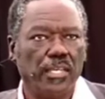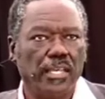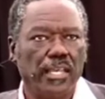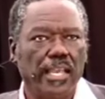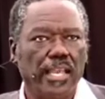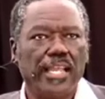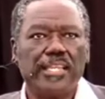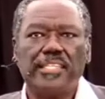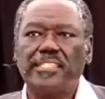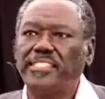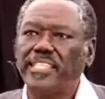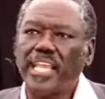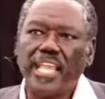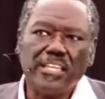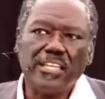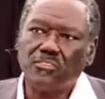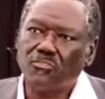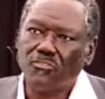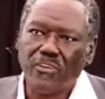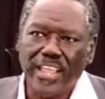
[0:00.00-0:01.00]
And day
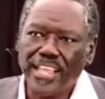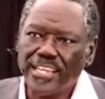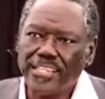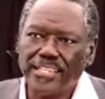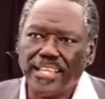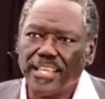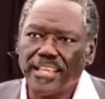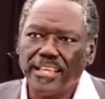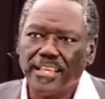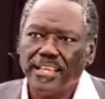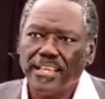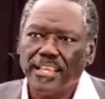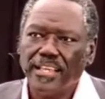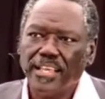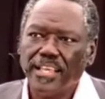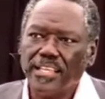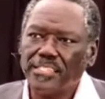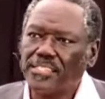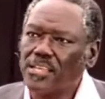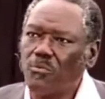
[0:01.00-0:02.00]
trading
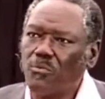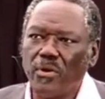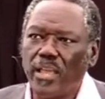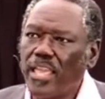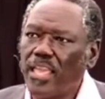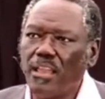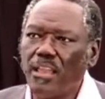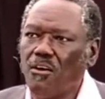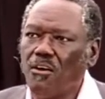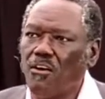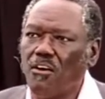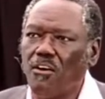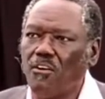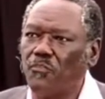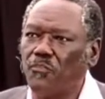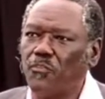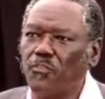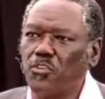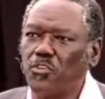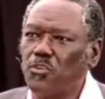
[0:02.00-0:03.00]
is a way
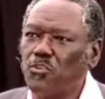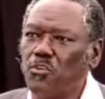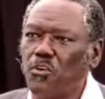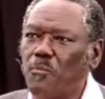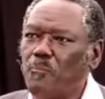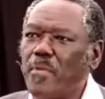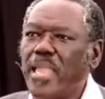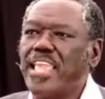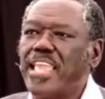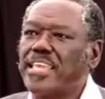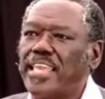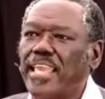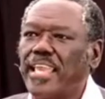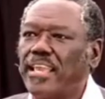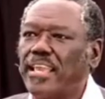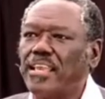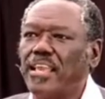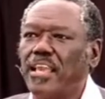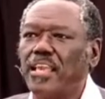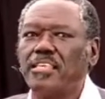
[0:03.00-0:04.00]
of, you know,
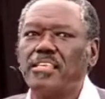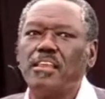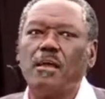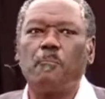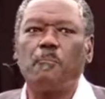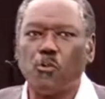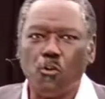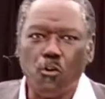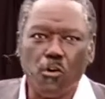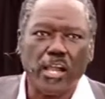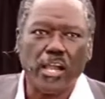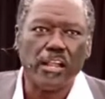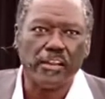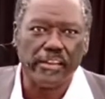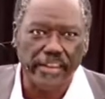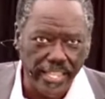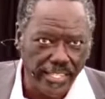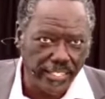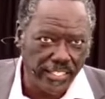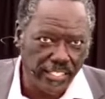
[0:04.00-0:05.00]
making your broker
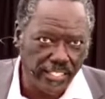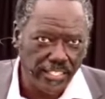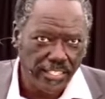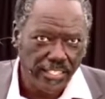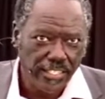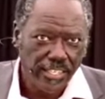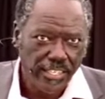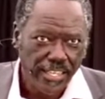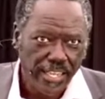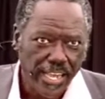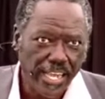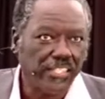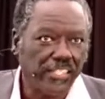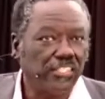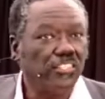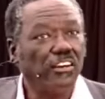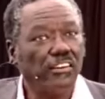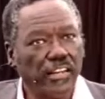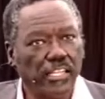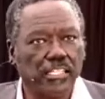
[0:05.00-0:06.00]
rich at
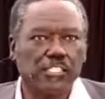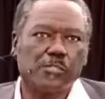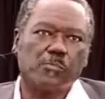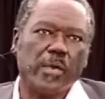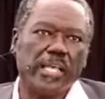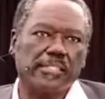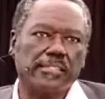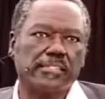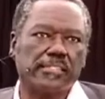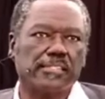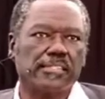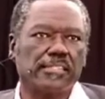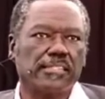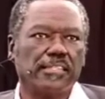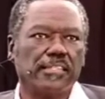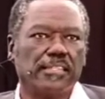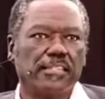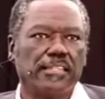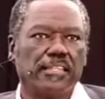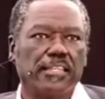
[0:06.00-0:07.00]
your expense.
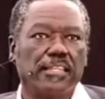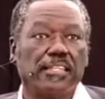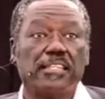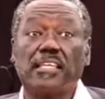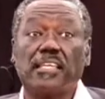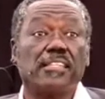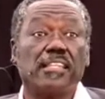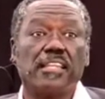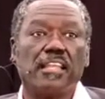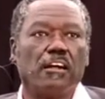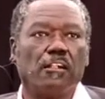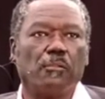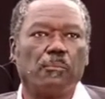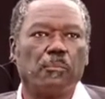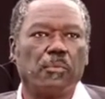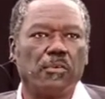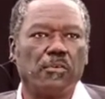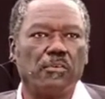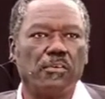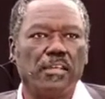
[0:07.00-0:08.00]
It doesn't help
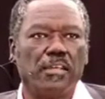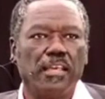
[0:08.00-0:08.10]
you.